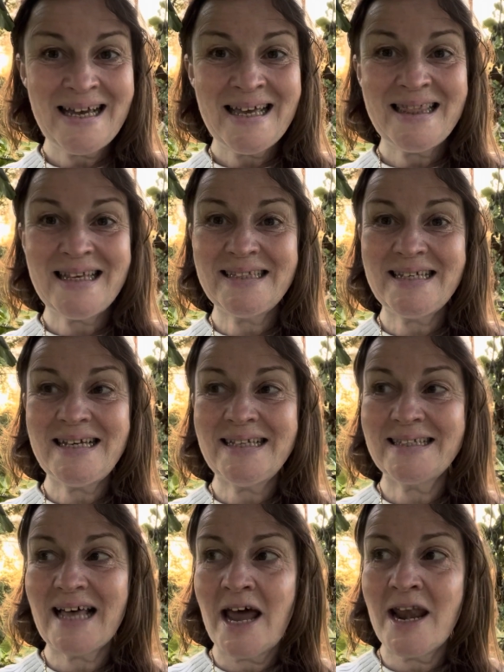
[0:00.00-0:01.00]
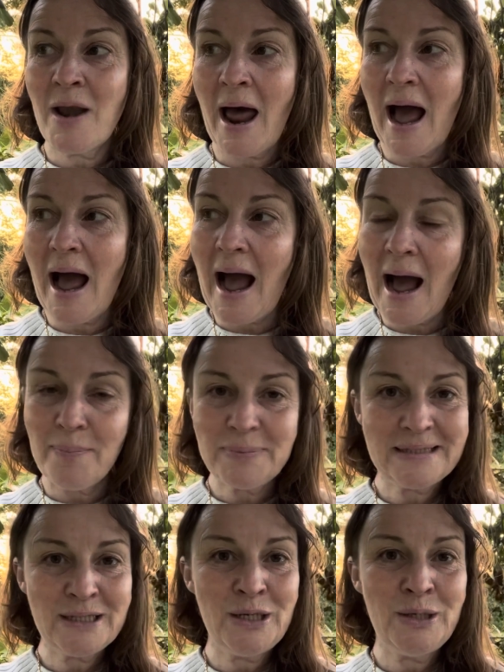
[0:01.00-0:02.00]
This is an
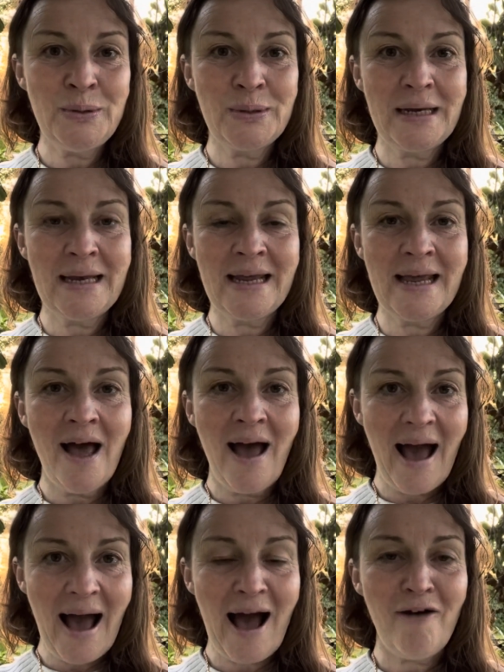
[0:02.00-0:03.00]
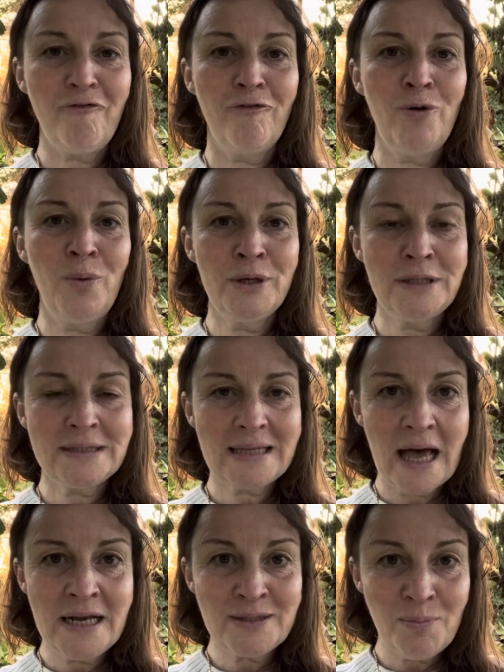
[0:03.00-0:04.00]
absolutely affluent
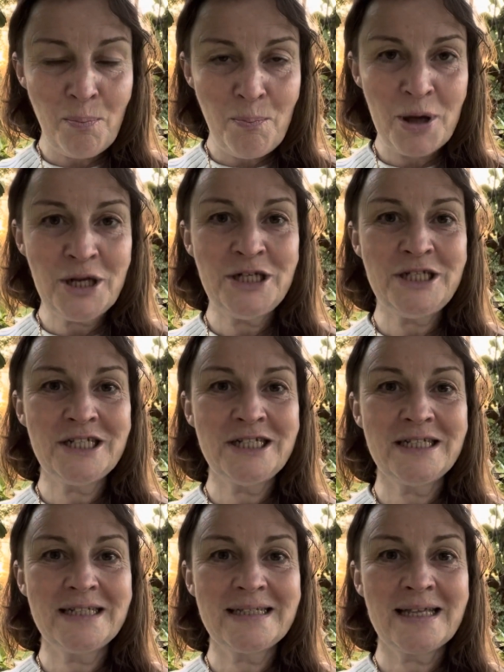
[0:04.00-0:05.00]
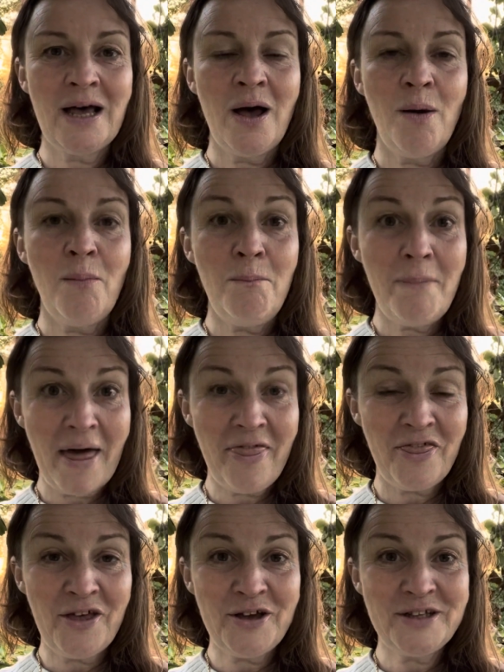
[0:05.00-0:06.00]
and abundant
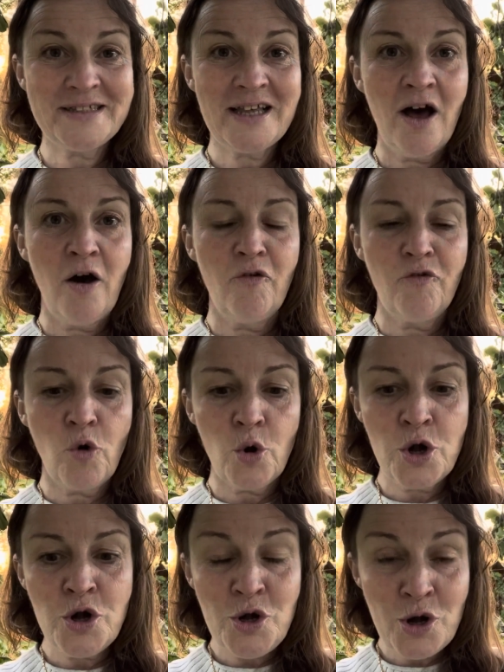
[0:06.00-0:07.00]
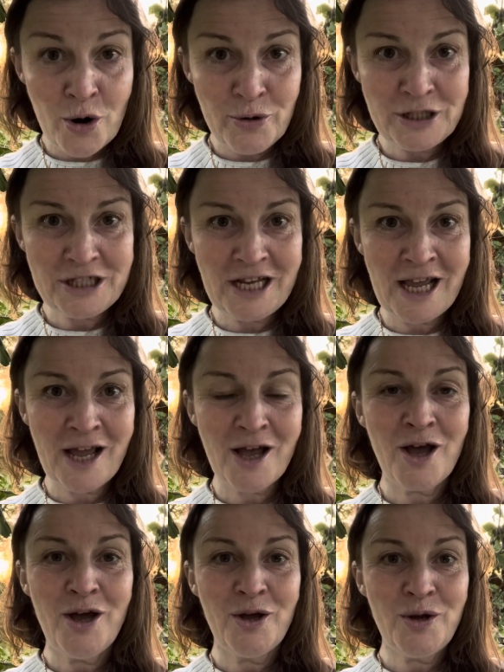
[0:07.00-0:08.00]
method for nourishing
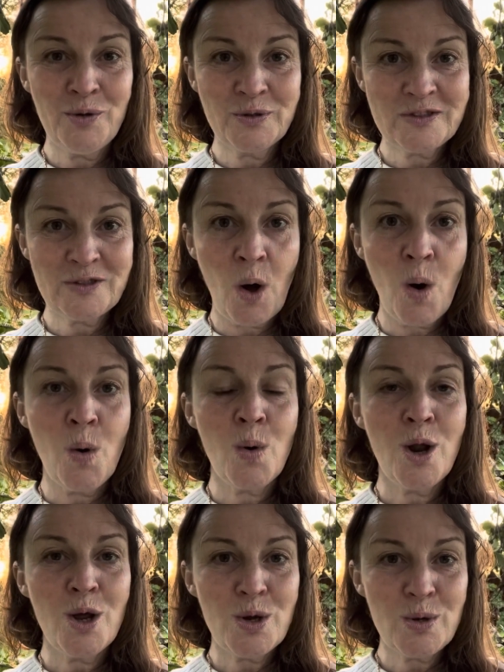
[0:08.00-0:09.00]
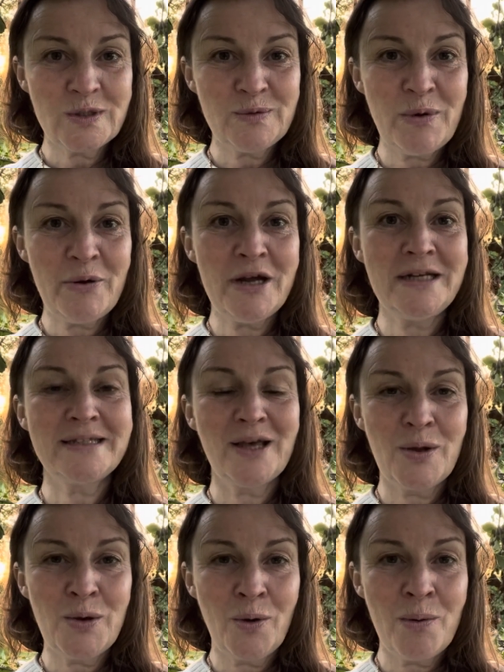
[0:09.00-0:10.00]
your soul, your spirit,
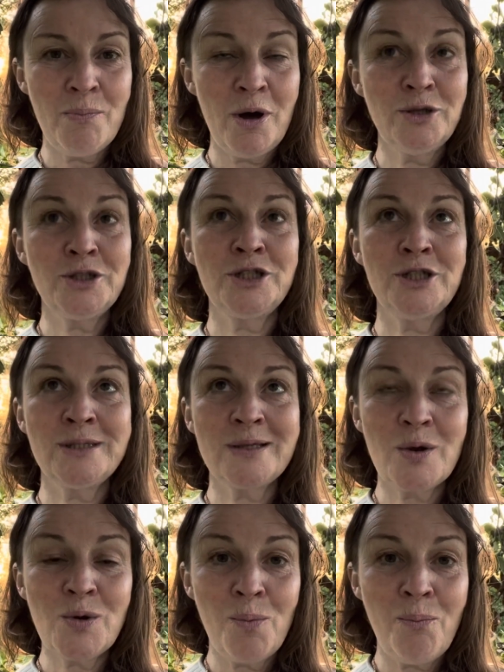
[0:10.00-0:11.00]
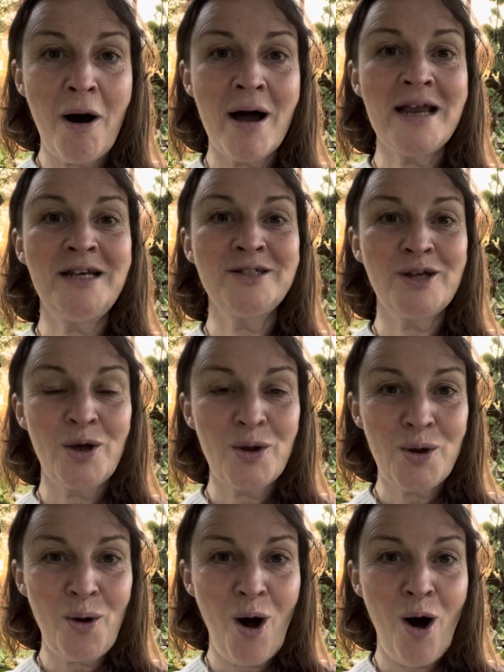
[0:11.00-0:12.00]
your emotions, your mind,
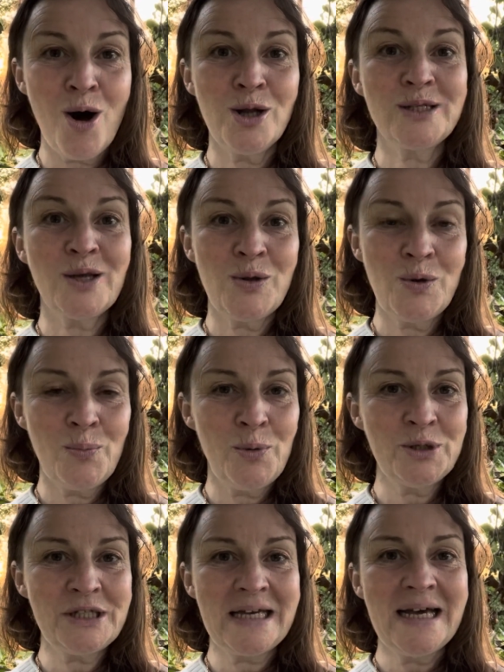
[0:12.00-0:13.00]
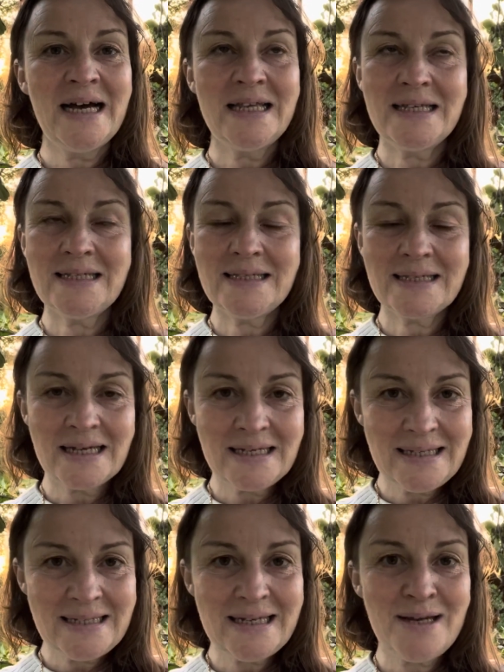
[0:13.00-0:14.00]
your heart, your body. This is a
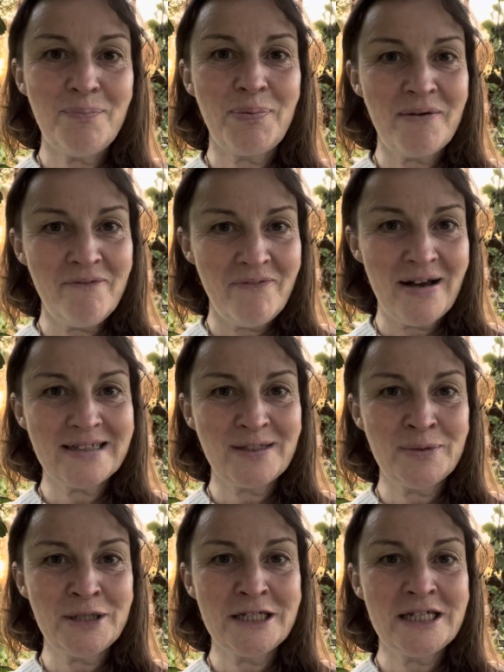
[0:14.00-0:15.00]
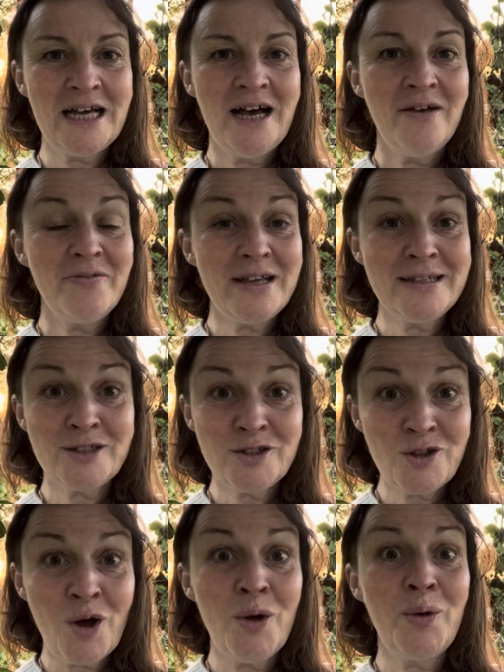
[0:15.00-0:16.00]
deep investment that is
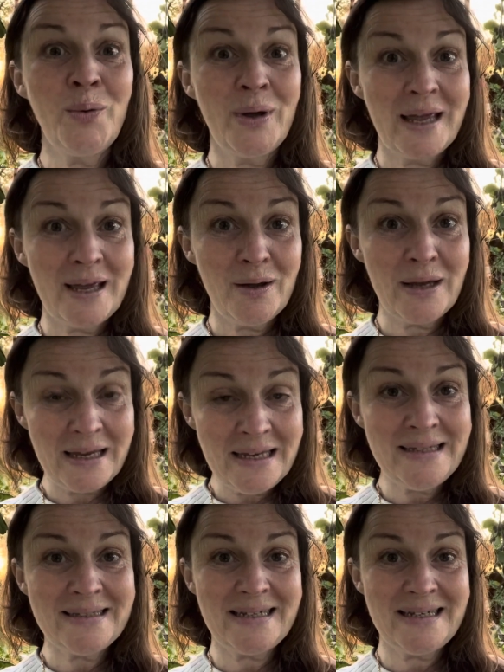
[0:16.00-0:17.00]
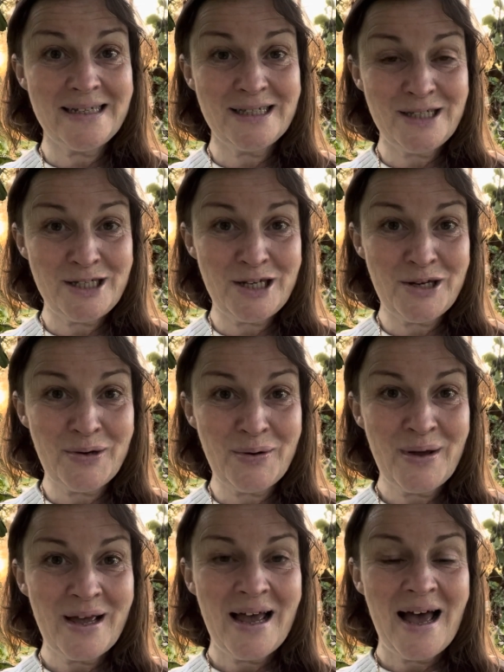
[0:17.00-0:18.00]
so easy to do.
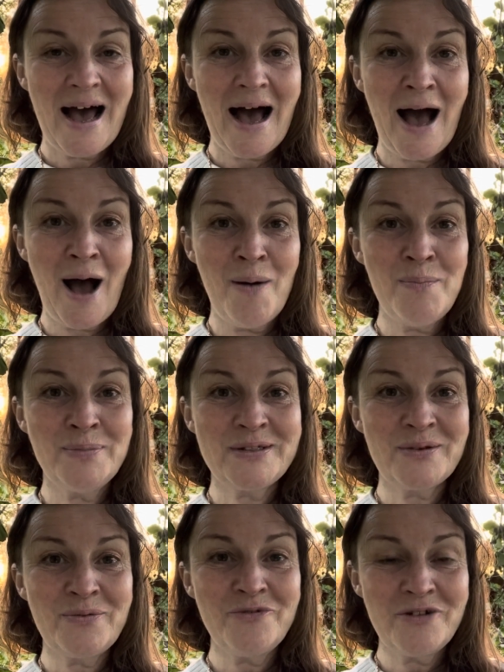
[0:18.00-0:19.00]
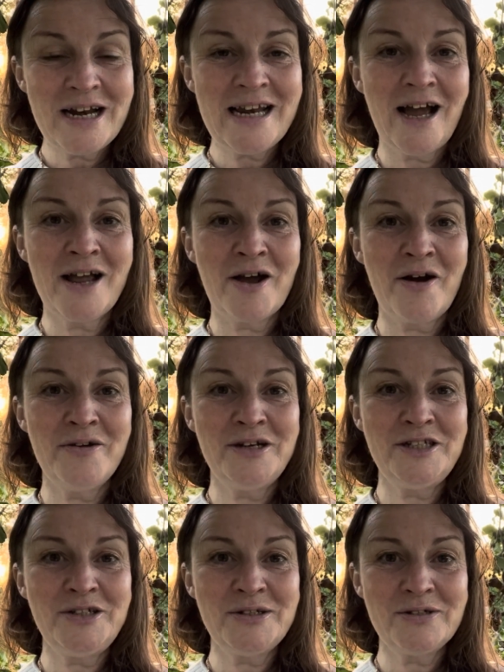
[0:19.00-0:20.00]
So really I
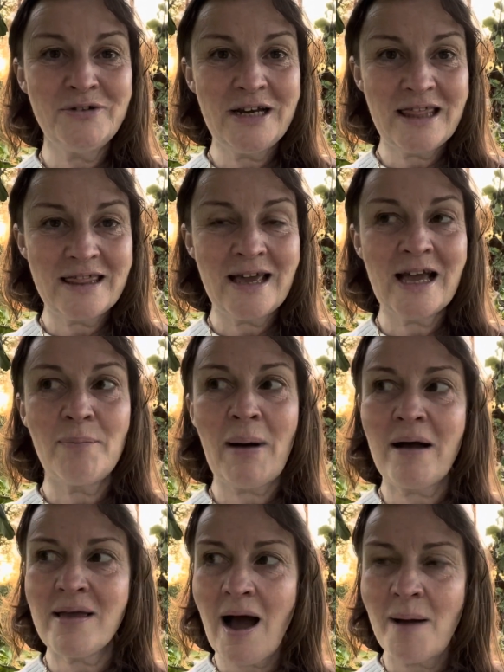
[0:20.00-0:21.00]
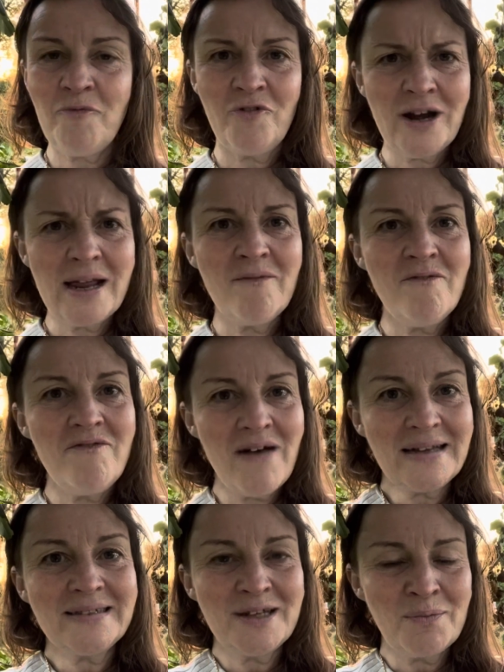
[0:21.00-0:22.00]
encourage you to really think about, I'm really
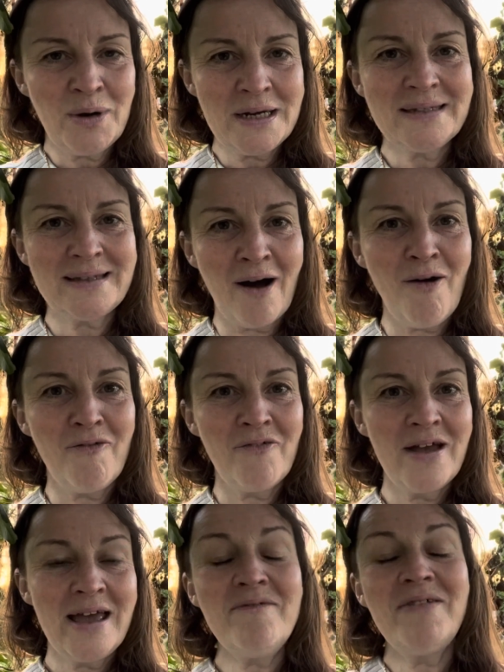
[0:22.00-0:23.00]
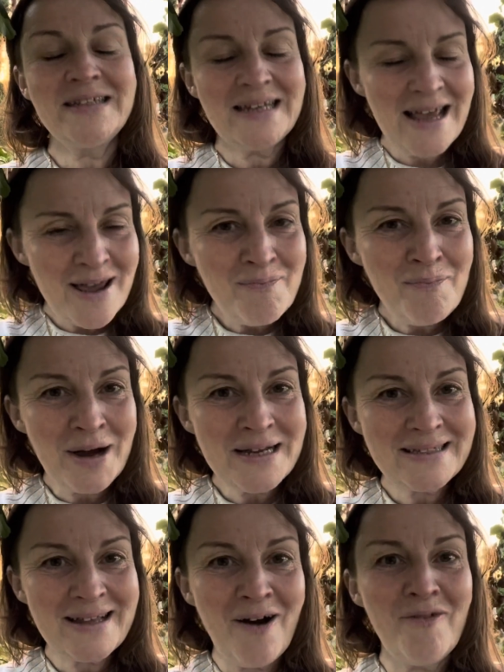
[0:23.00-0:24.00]
investing in
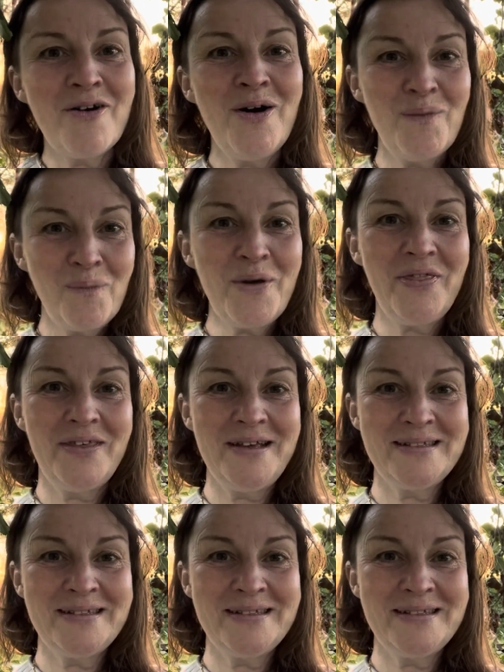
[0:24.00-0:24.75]
myself with these